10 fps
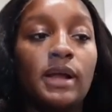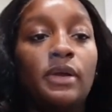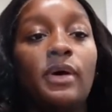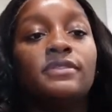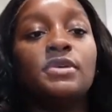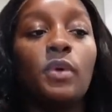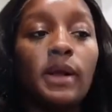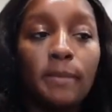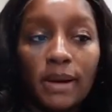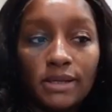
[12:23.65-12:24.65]
I don't have to
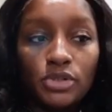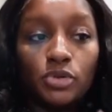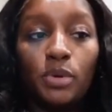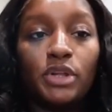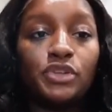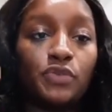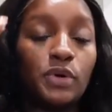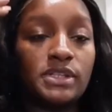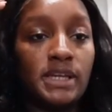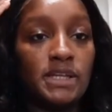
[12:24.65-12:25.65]
worry about it too much. Of
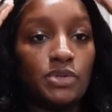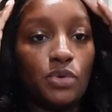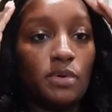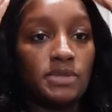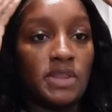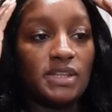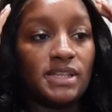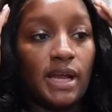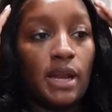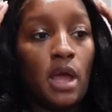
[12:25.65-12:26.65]
course I need two combs on the
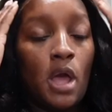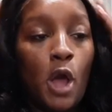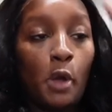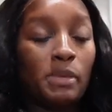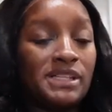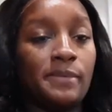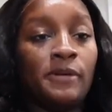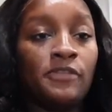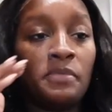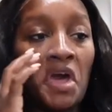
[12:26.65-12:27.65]
side, but
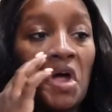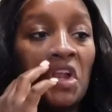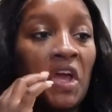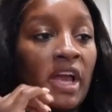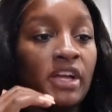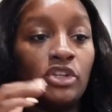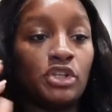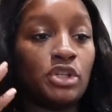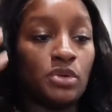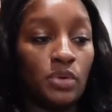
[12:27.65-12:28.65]
separate from that, like, I could
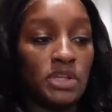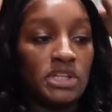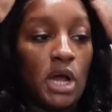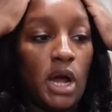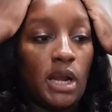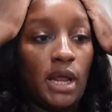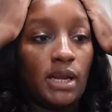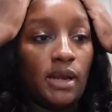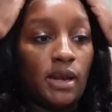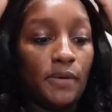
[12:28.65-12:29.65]
just throw this on and